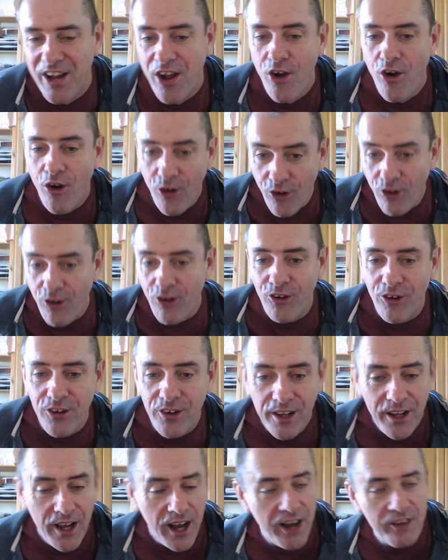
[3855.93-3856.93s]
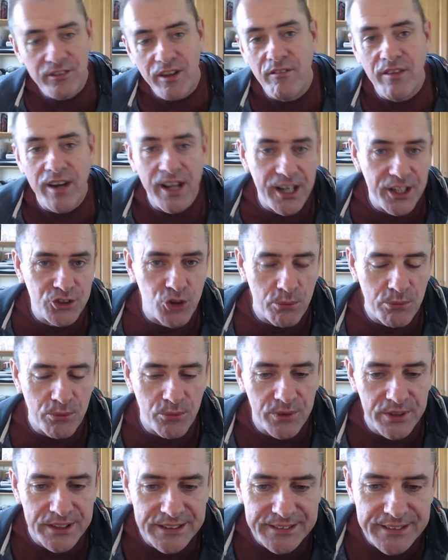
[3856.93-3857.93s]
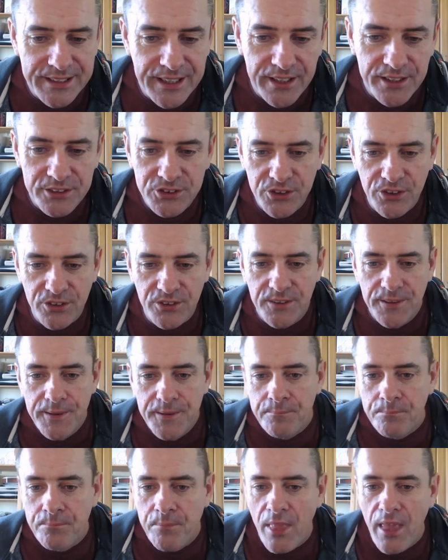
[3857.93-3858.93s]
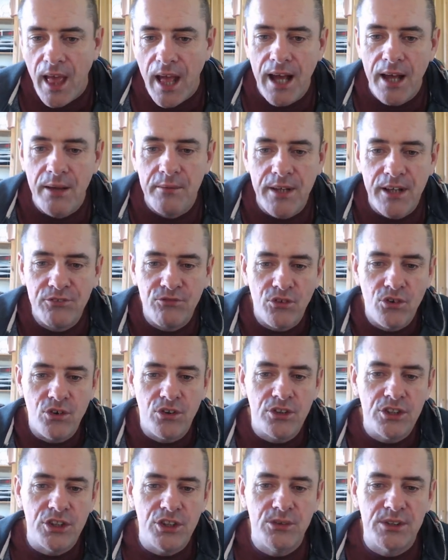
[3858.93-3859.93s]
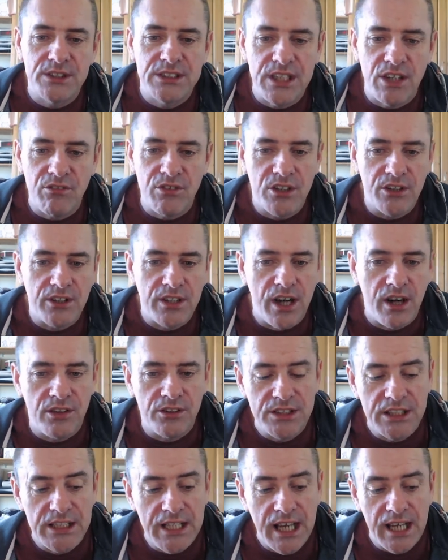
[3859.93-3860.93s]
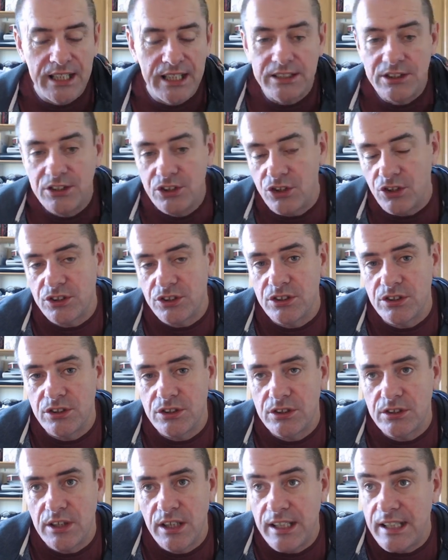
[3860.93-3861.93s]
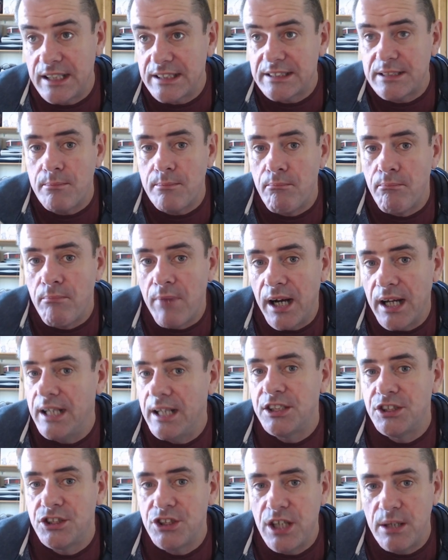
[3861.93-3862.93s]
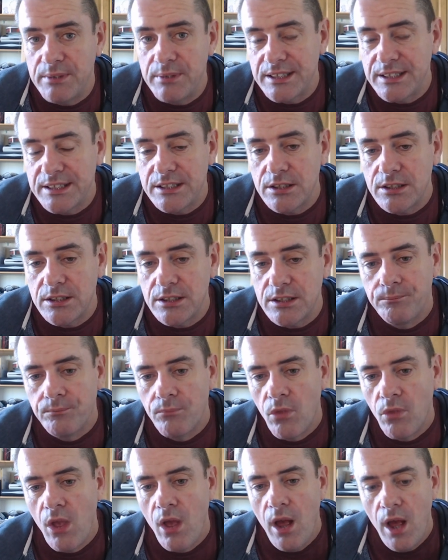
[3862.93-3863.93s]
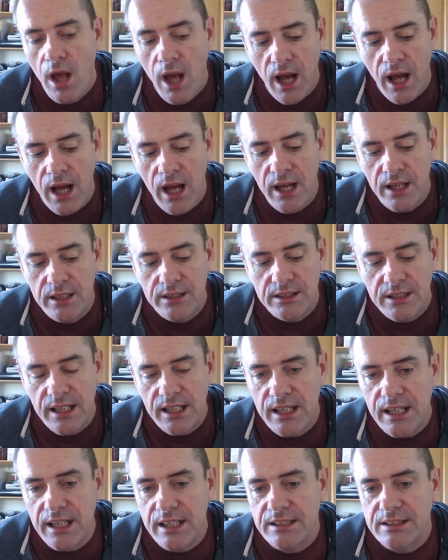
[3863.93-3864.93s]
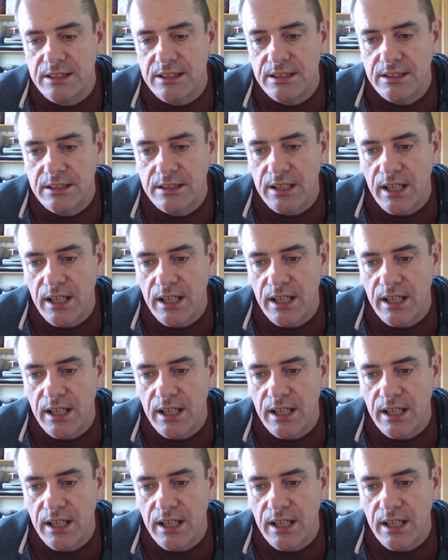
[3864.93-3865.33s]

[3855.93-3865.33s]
or I've never had a trouble with this car. So if Ford can do a 7-year guarantee and it isn't mileage limited, and it isn't